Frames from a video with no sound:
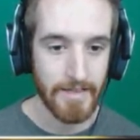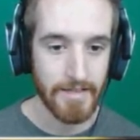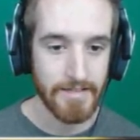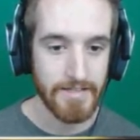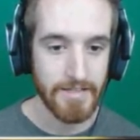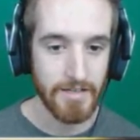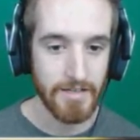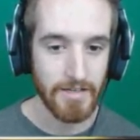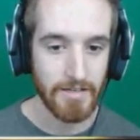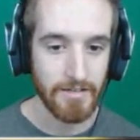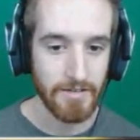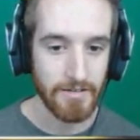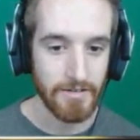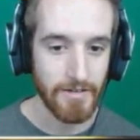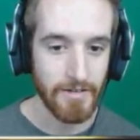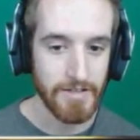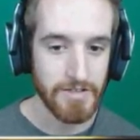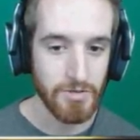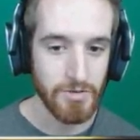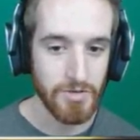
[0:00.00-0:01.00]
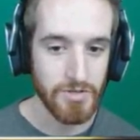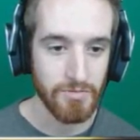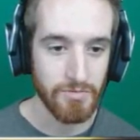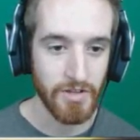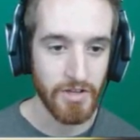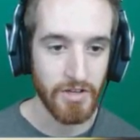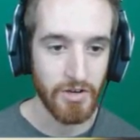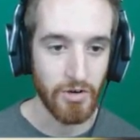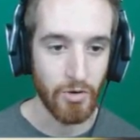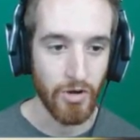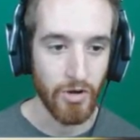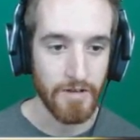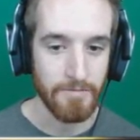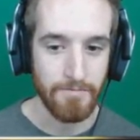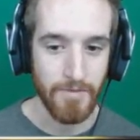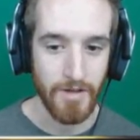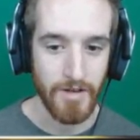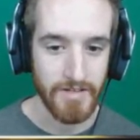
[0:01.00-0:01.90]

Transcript: That's a uh, that's always really annoying,